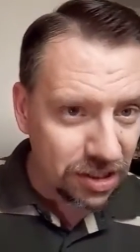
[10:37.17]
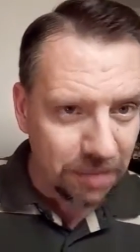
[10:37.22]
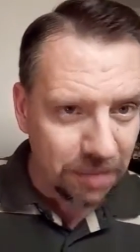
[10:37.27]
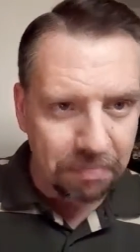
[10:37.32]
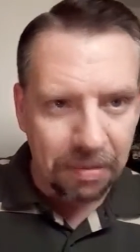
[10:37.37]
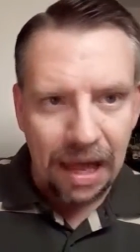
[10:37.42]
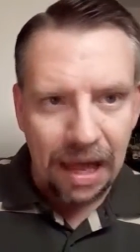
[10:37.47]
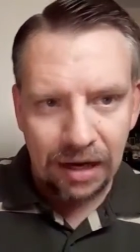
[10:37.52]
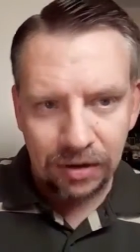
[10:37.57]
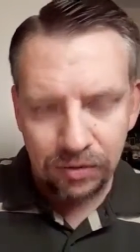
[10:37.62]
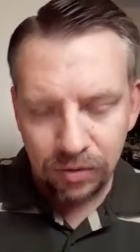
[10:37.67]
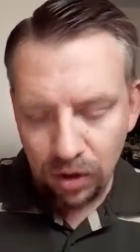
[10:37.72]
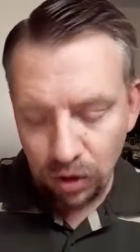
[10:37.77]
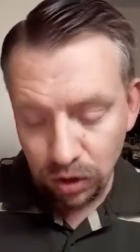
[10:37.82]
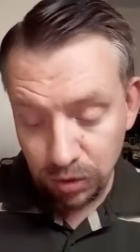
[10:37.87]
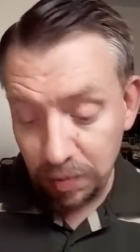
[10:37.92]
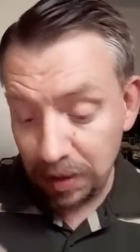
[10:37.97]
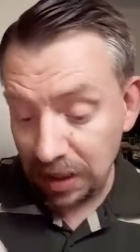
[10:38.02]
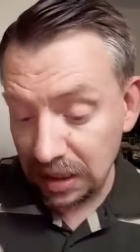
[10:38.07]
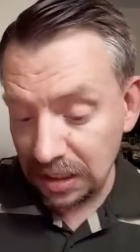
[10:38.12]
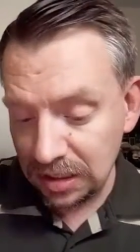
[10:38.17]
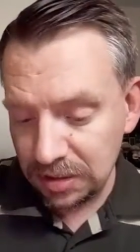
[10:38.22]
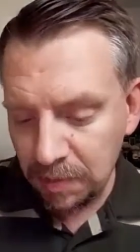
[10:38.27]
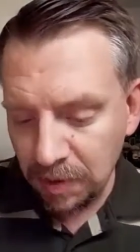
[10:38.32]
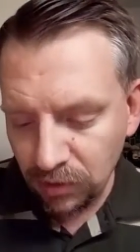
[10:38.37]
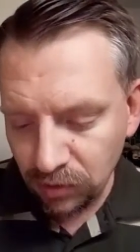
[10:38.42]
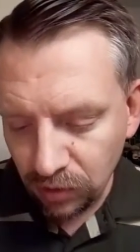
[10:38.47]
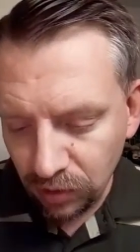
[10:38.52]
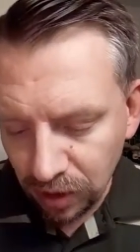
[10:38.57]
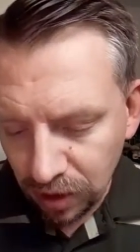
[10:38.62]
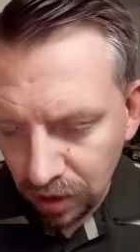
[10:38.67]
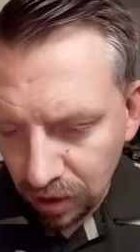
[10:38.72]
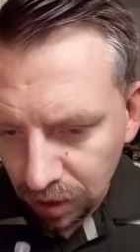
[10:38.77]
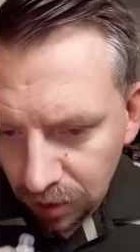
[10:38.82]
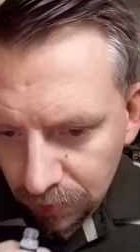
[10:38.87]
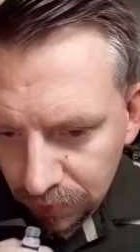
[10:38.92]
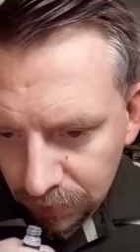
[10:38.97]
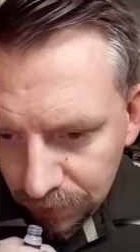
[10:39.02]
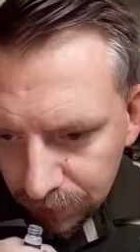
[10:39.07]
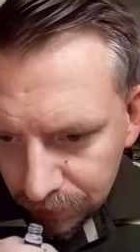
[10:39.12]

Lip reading: as the Black Rose, but it smells really good.